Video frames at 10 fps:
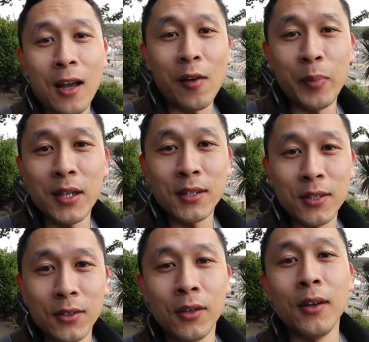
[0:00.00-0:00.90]
I've been
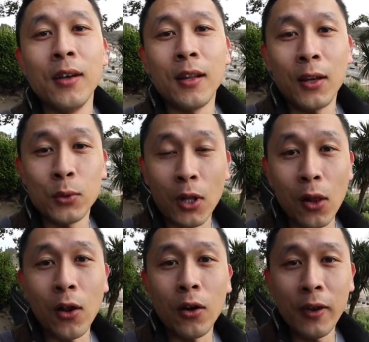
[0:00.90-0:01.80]
to. There was a
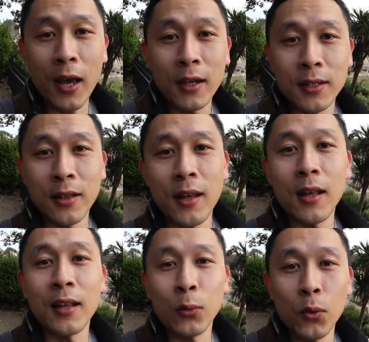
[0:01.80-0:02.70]
lot of hairs in
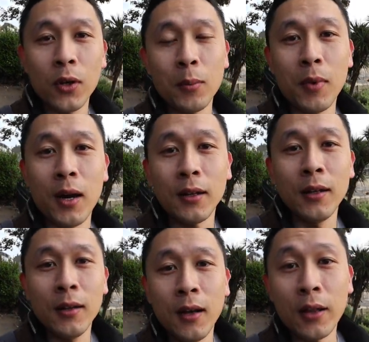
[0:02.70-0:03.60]
there that weren't mine.
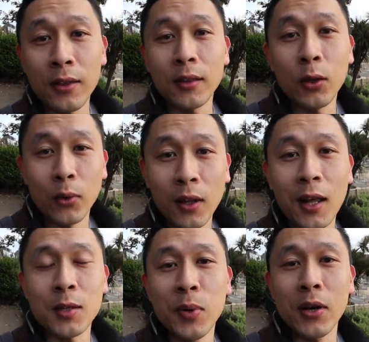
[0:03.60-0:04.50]
I think they were the
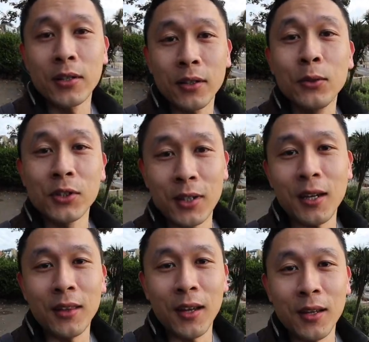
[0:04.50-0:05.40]
last person who
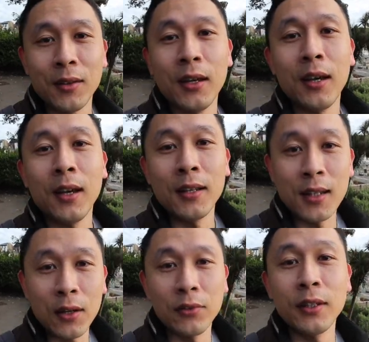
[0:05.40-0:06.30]
stayed there. It
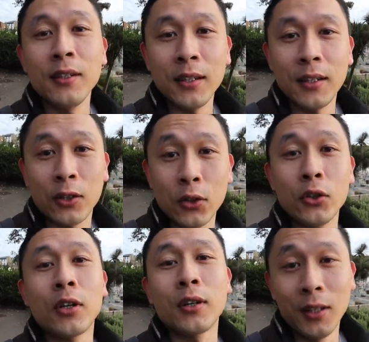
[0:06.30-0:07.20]
definitely needed a
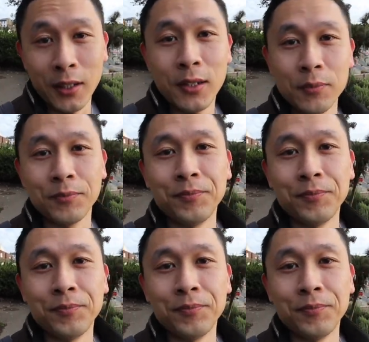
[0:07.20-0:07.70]
good clean.